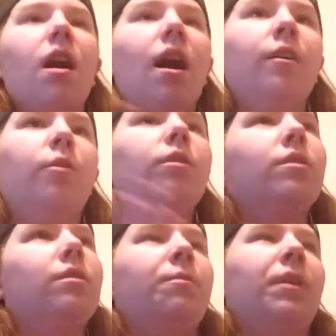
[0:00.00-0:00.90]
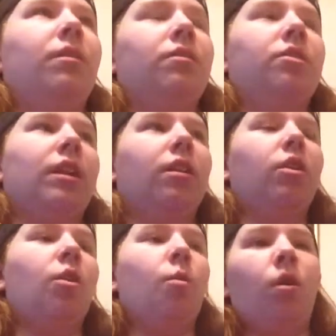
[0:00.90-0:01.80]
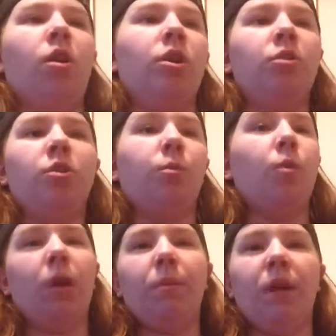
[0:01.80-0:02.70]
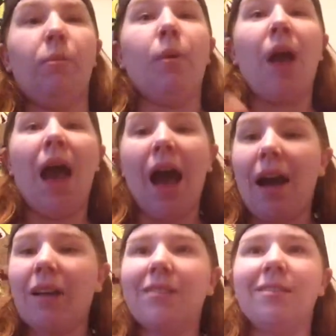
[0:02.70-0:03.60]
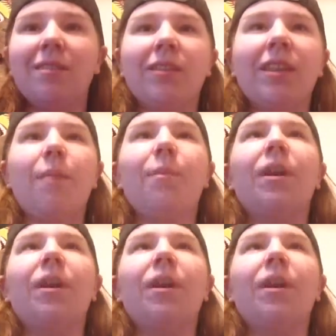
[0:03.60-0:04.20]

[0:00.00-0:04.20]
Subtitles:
I know there's been going on YouTube quite a bit about hacks and stuff like that,